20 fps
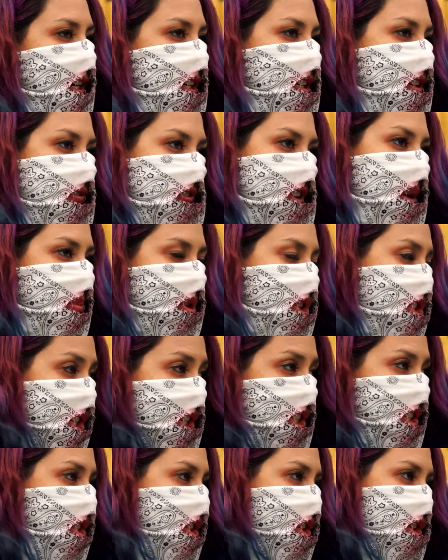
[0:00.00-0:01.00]
If the
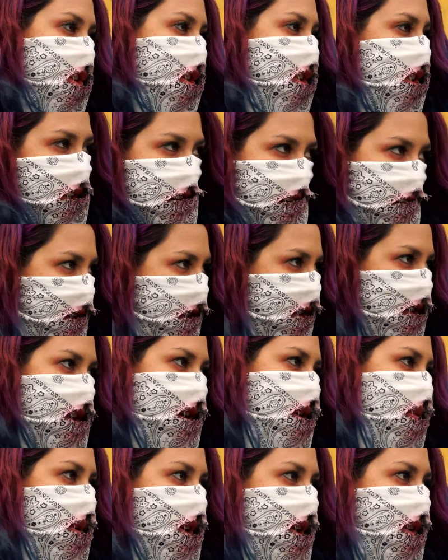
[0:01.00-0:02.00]
music is good,
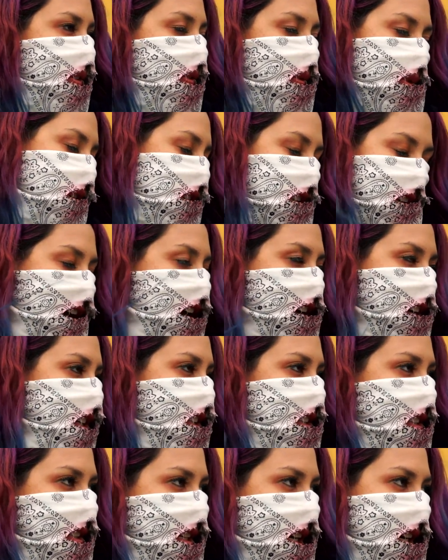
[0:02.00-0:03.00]
then we'll we'll like
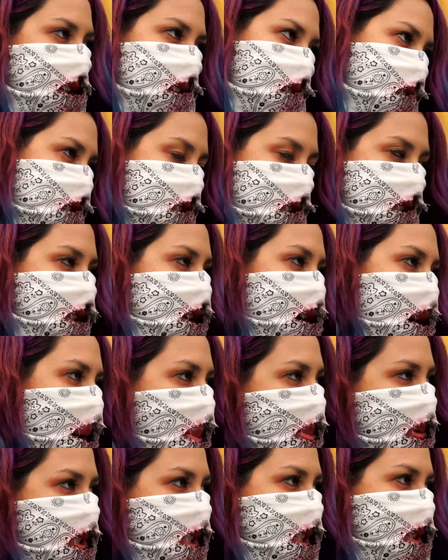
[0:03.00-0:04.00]
it, and it's the
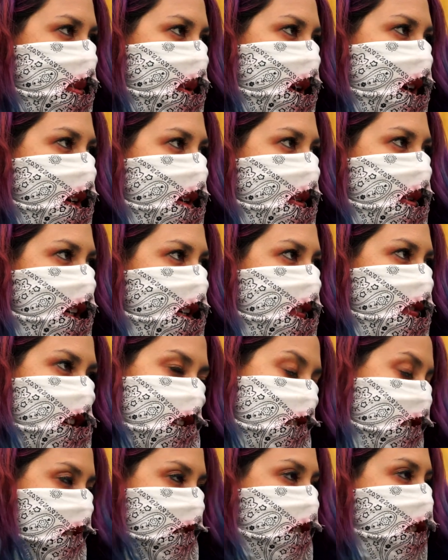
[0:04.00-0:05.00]
opposite way. If
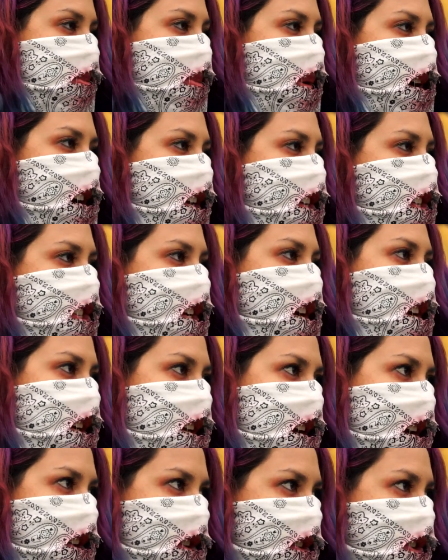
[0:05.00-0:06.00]
it's in Spanish
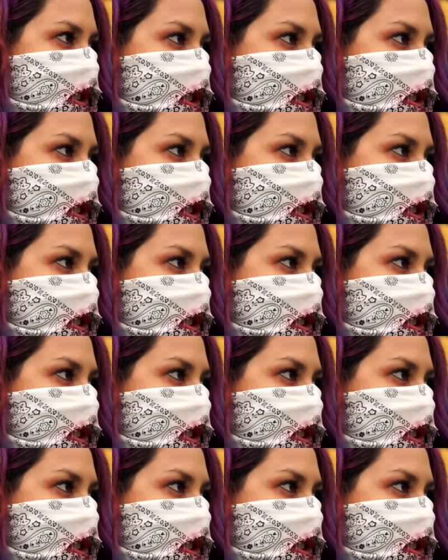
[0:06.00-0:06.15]
and they don't